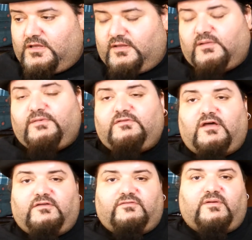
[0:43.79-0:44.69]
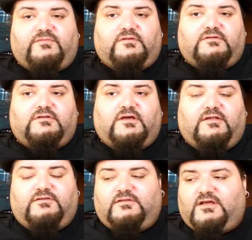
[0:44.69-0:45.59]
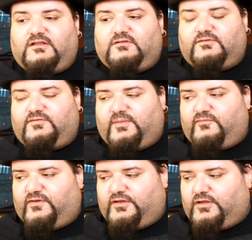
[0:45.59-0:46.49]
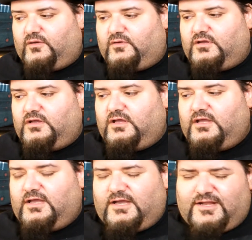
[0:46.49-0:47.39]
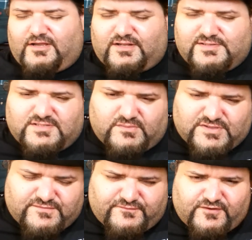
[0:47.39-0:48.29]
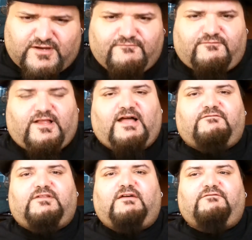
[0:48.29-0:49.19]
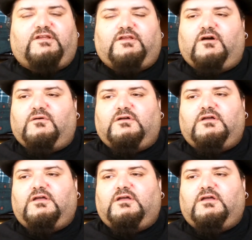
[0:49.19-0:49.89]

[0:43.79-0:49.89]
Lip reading: And let me tell you something. I did that little tip video, and I got so much friggin' flack for that video.